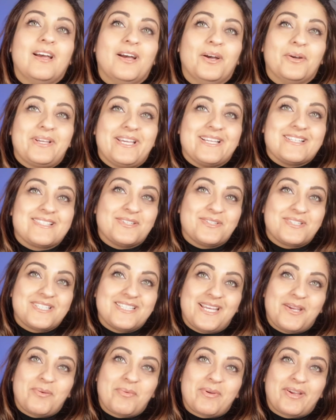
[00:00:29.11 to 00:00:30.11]
Okay, so
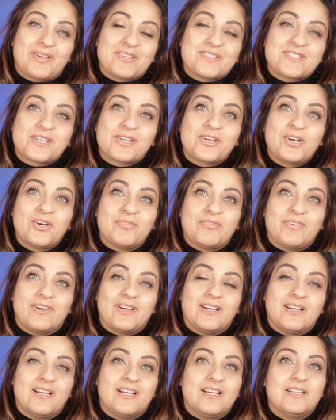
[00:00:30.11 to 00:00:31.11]
today we're going to
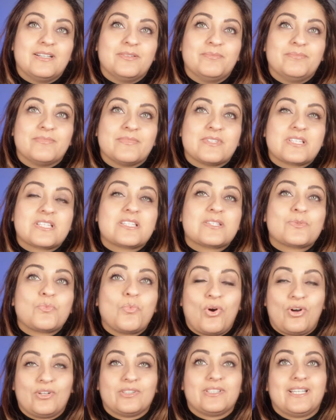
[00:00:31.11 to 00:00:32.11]
cover
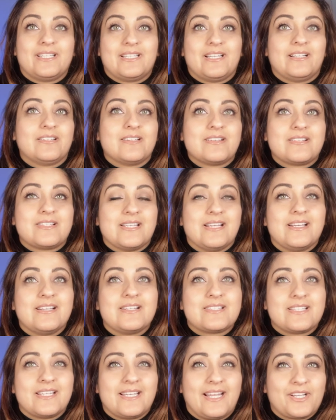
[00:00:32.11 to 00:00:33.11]
SWOT
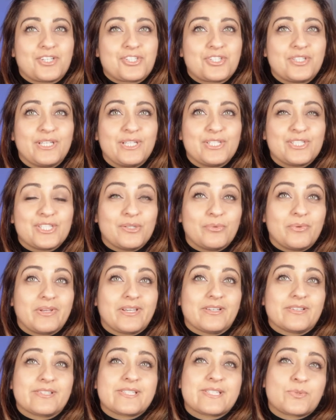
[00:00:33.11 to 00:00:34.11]
analysis and actually
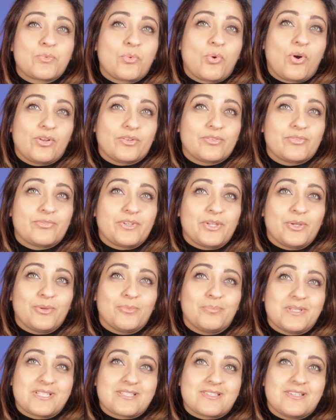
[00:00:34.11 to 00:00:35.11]
doing a SWOT for your
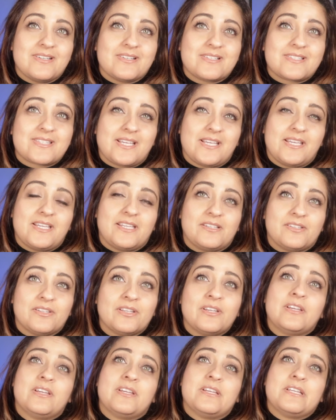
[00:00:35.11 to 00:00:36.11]
business in
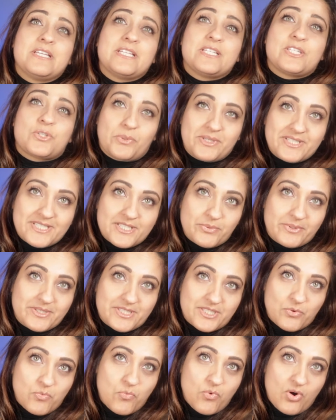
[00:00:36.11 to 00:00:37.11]

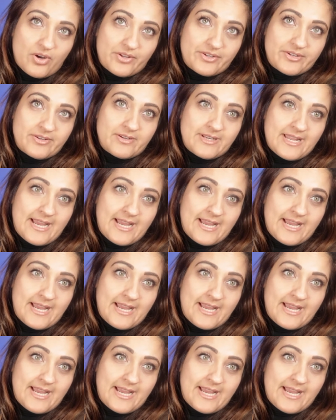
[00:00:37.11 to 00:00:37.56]
2021.